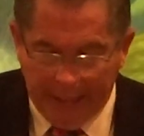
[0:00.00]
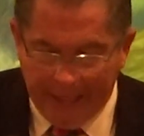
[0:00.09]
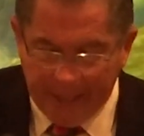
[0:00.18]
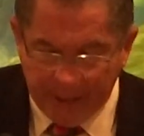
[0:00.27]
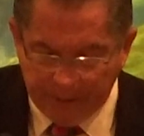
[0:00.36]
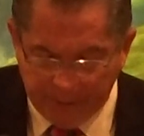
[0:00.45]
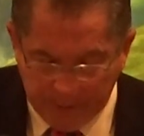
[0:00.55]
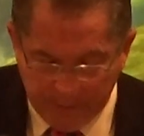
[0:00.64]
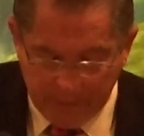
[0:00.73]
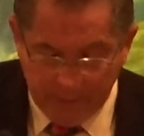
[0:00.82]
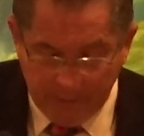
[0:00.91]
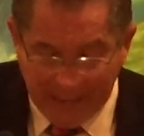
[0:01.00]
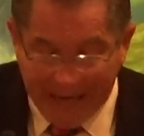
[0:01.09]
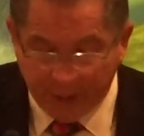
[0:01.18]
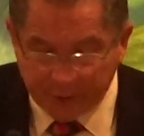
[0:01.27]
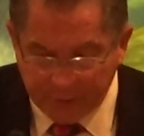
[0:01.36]
In
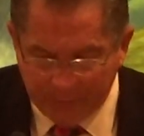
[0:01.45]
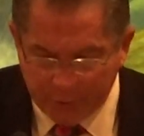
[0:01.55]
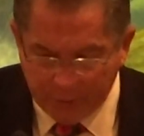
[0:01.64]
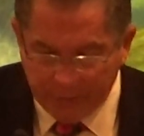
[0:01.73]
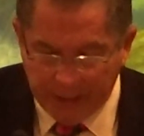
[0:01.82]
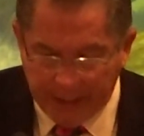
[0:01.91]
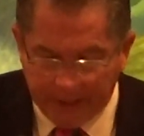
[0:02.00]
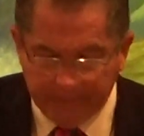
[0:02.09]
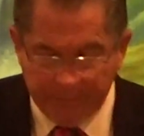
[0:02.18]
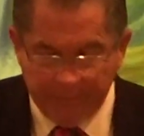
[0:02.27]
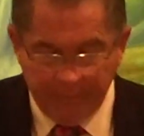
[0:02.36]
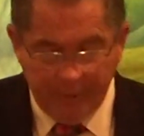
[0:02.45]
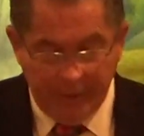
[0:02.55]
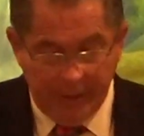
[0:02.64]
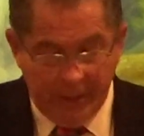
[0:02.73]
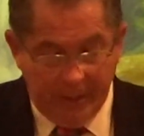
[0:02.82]
our scripture reading,
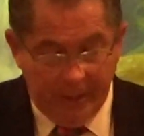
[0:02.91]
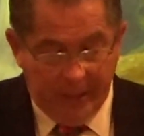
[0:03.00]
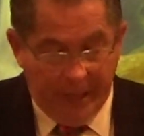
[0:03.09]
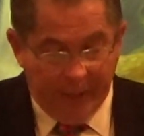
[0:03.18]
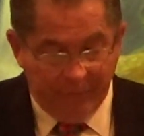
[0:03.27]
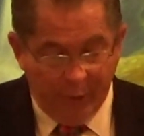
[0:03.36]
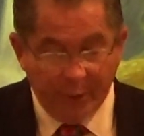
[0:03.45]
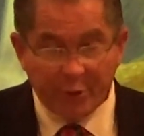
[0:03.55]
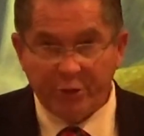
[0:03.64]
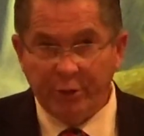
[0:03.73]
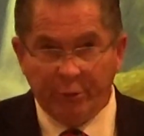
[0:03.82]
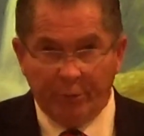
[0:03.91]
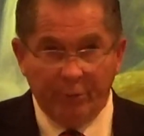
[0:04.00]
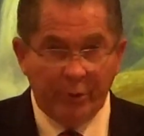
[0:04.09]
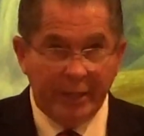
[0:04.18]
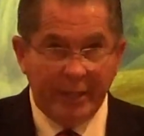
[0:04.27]
in verse
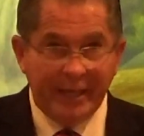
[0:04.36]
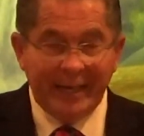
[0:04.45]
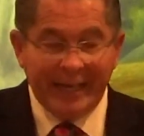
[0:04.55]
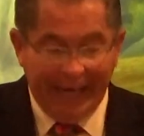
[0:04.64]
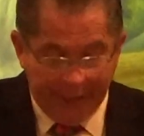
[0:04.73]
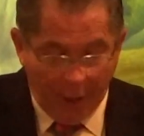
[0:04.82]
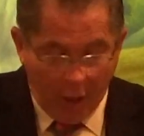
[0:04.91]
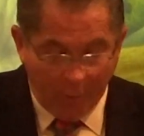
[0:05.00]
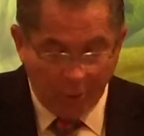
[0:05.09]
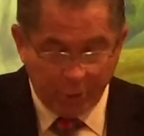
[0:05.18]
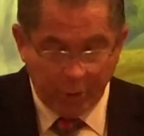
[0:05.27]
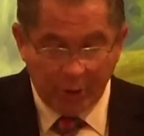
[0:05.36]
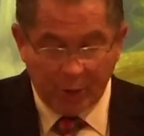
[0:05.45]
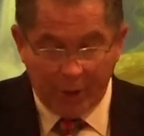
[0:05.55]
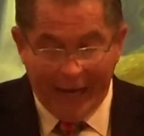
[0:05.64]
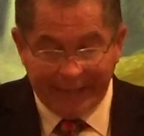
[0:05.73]
two, it almost
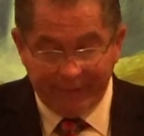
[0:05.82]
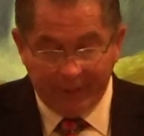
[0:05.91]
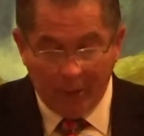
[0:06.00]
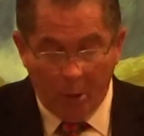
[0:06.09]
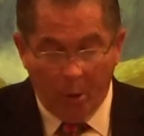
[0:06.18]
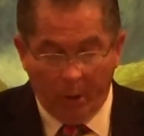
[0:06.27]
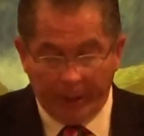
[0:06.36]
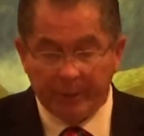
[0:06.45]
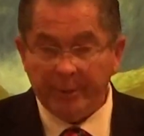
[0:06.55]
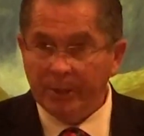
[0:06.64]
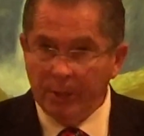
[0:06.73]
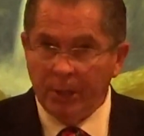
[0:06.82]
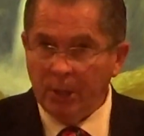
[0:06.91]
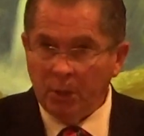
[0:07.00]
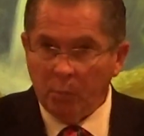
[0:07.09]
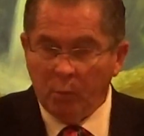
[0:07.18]
looks like the Lord
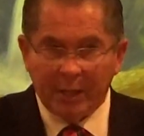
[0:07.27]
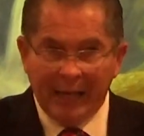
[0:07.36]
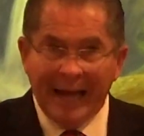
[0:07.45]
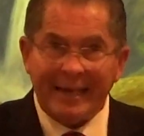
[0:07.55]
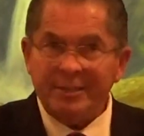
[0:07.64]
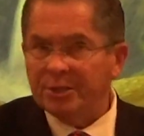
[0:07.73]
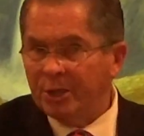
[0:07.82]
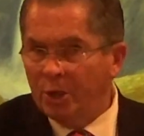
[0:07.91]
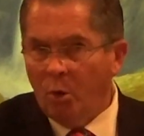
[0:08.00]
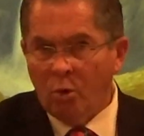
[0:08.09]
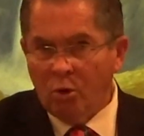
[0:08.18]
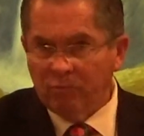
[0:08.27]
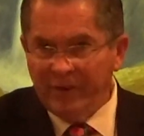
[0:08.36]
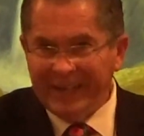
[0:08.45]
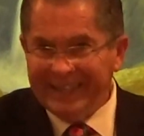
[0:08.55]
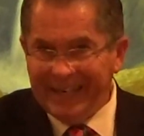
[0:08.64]
would like to go on
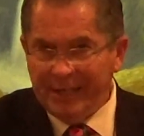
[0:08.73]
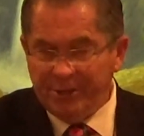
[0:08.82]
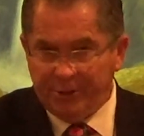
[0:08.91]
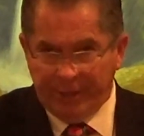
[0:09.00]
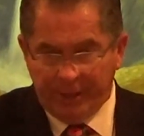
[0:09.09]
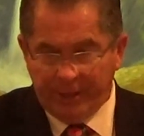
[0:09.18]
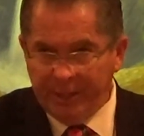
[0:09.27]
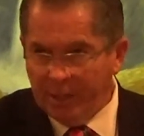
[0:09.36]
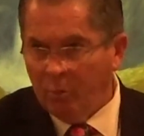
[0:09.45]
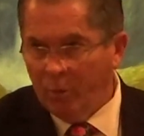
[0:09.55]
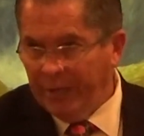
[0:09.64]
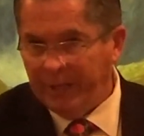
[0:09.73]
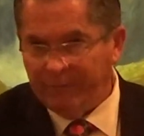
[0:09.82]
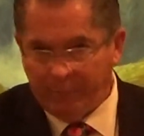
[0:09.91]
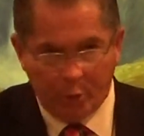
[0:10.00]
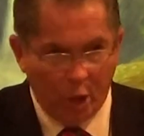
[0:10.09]
vacation and get away
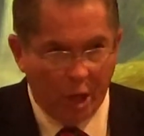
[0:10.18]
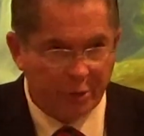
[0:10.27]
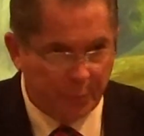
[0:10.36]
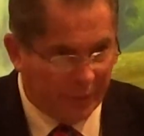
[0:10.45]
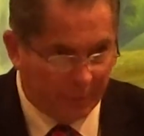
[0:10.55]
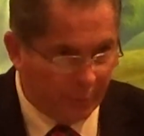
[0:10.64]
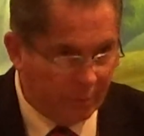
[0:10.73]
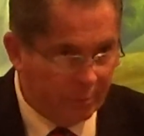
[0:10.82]
from God's people.